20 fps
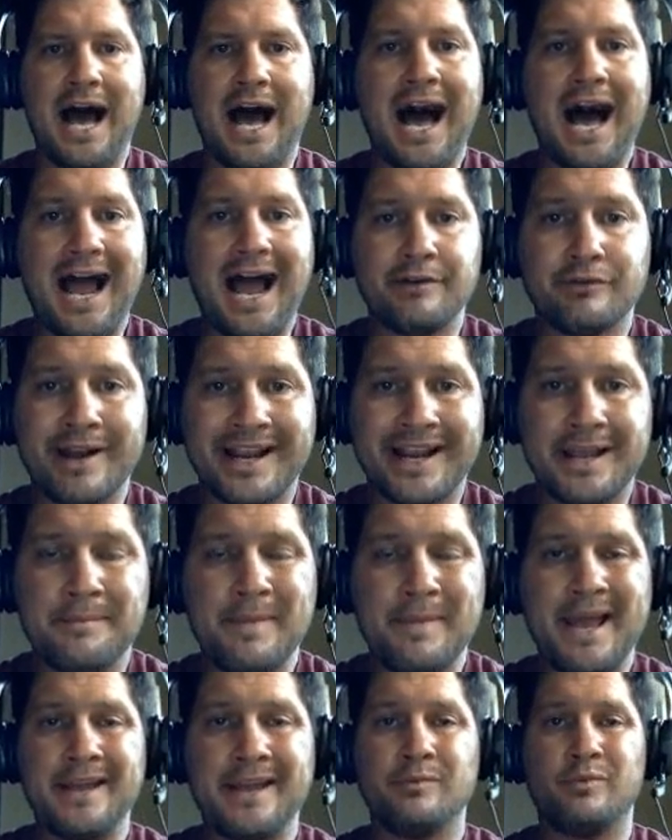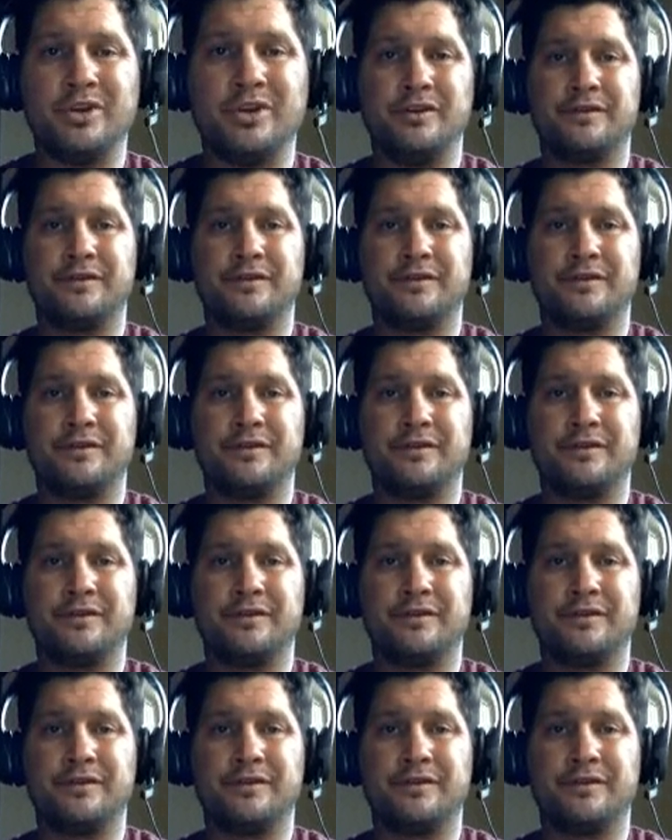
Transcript: I recommend when you